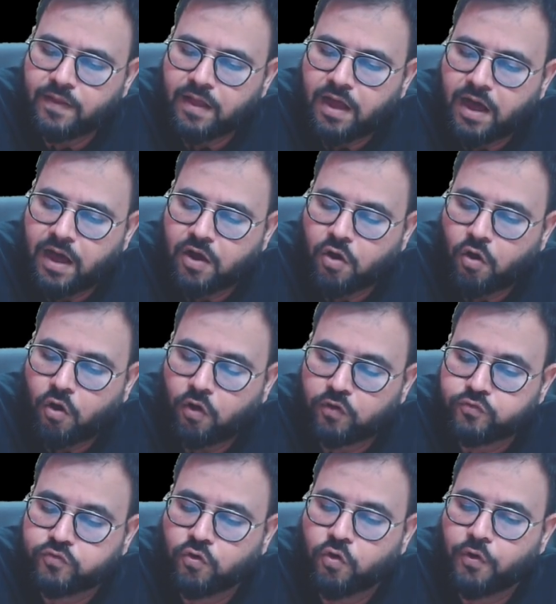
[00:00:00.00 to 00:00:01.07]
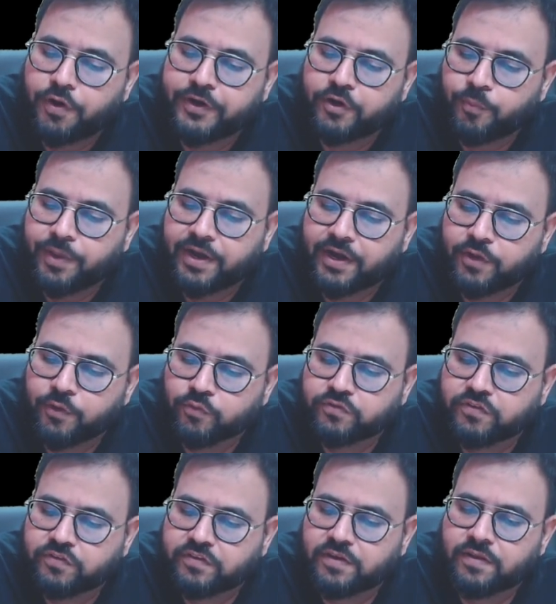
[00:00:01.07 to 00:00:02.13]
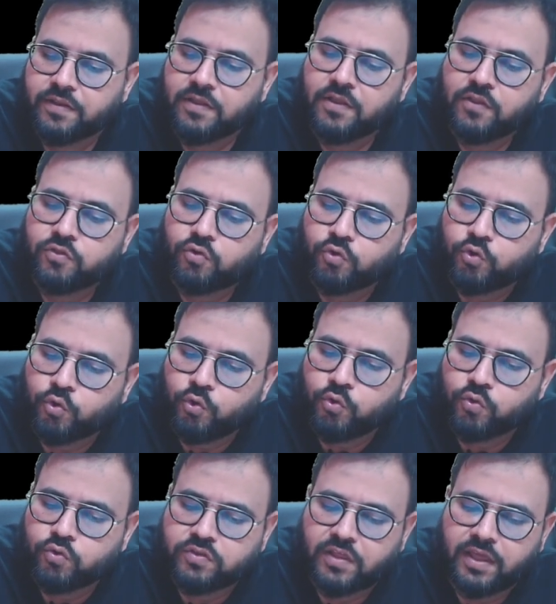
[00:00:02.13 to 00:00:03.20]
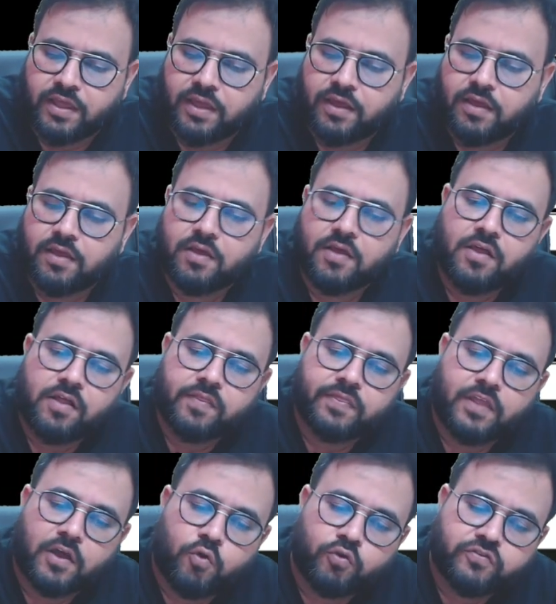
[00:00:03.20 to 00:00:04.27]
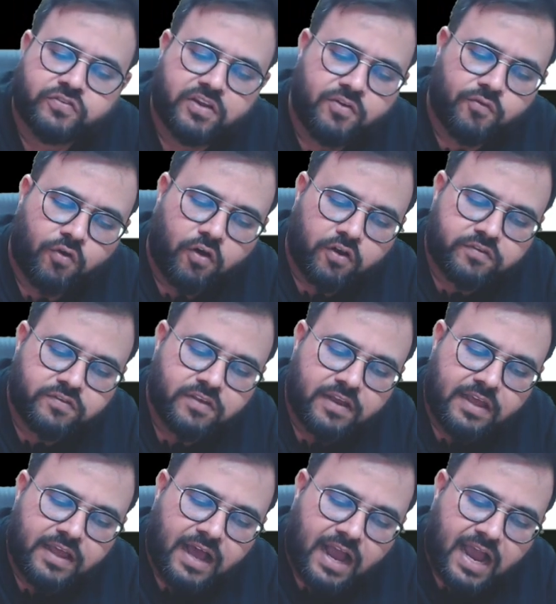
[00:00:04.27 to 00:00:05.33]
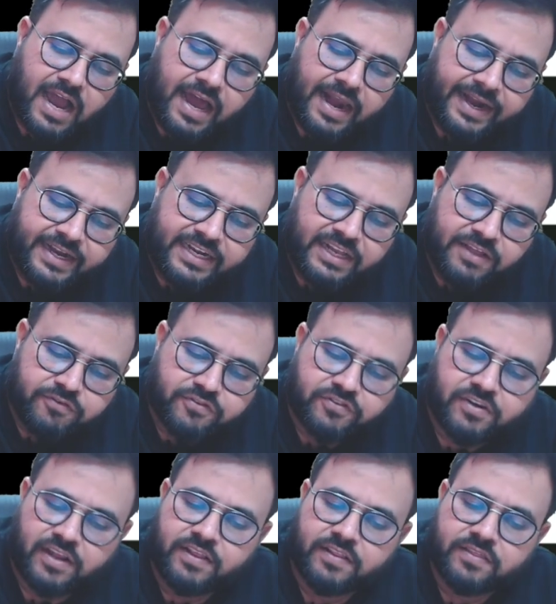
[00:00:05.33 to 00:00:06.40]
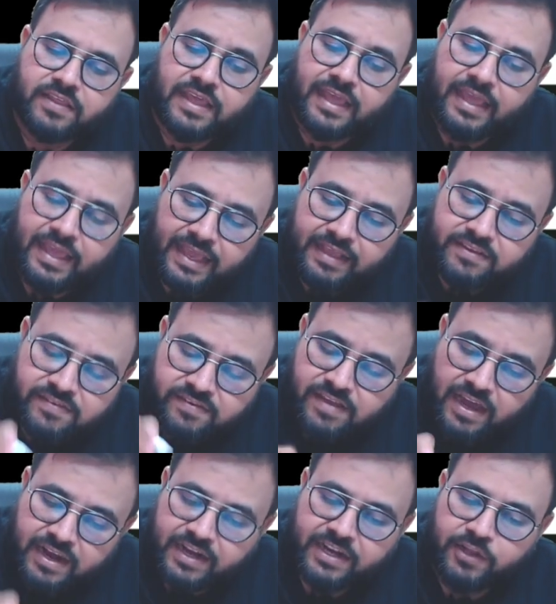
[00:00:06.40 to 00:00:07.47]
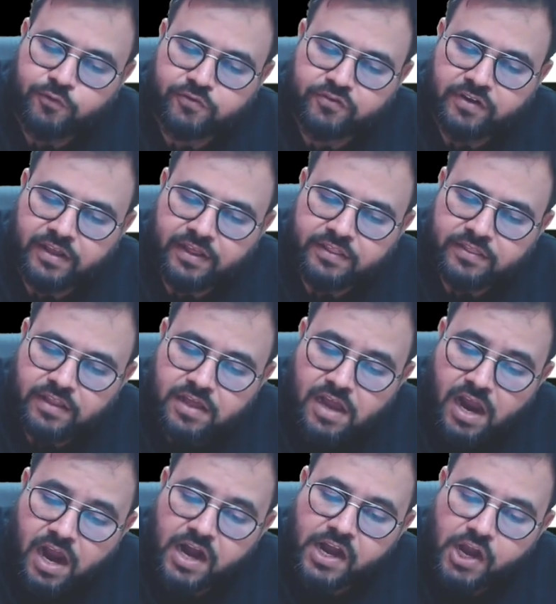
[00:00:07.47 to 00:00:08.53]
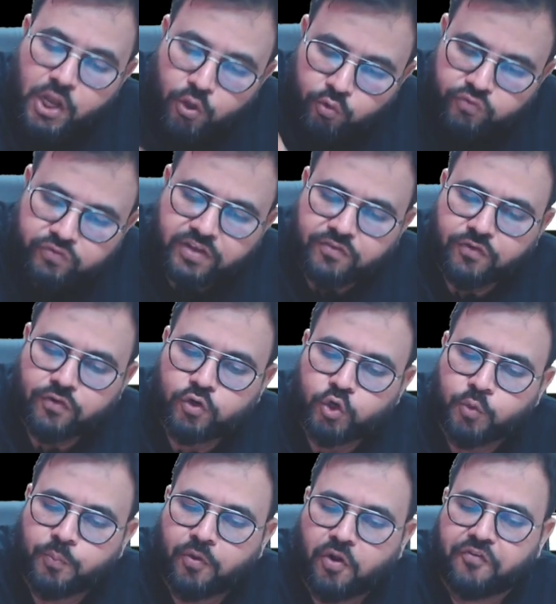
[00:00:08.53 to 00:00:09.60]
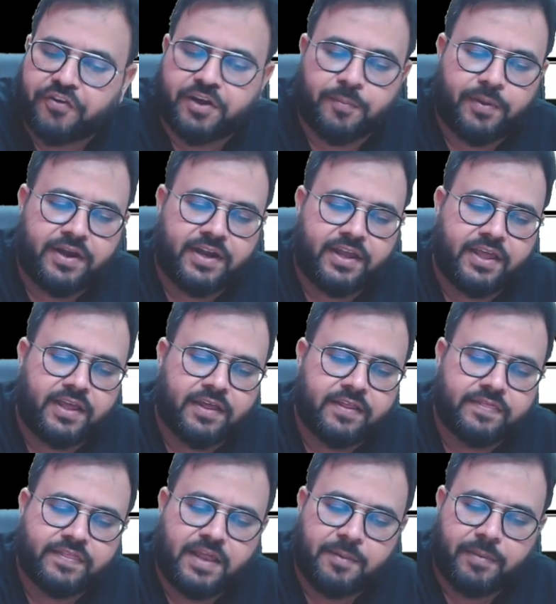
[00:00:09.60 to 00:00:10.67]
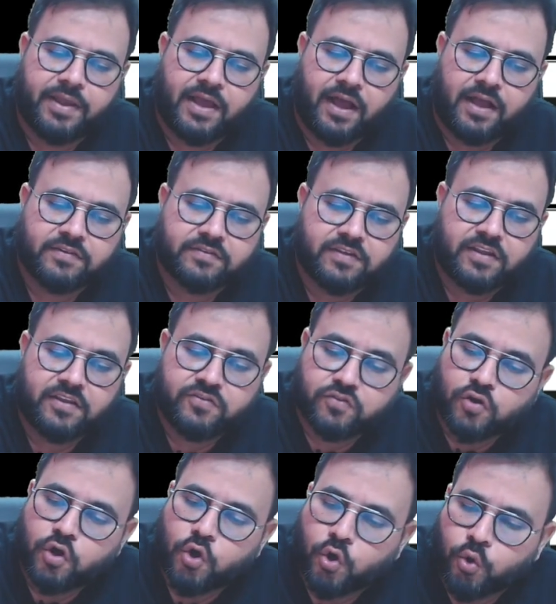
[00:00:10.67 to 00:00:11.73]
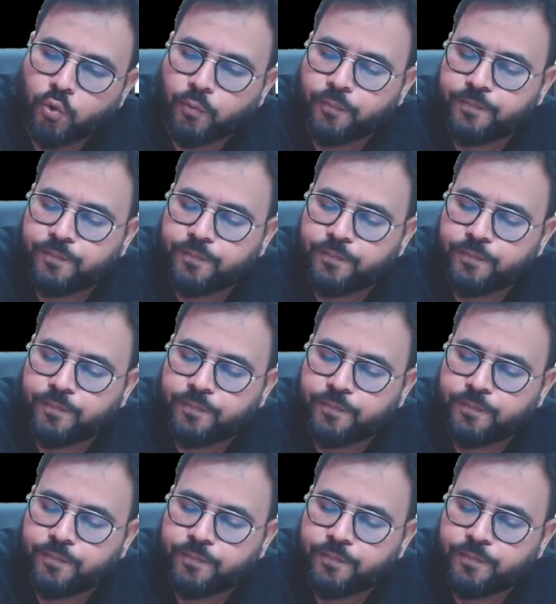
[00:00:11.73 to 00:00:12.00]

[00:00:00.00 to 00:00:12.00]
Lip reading: are also going to be reduced. So do you think the question was collective strength, is collective strength conducive to profitability? Then my answer is no.